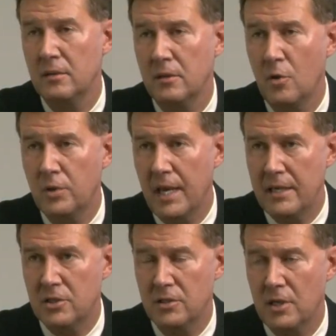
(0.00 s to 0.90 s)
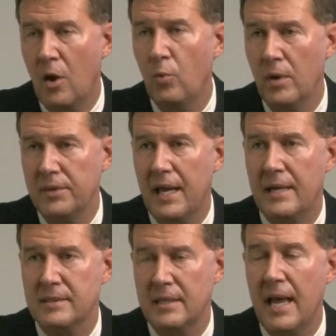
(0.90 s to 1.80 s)
locations, all
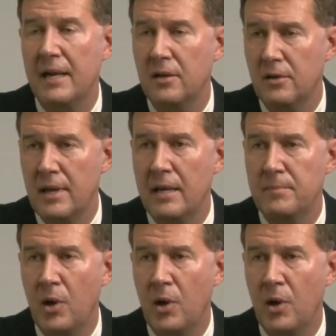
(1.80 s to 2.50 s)
1,980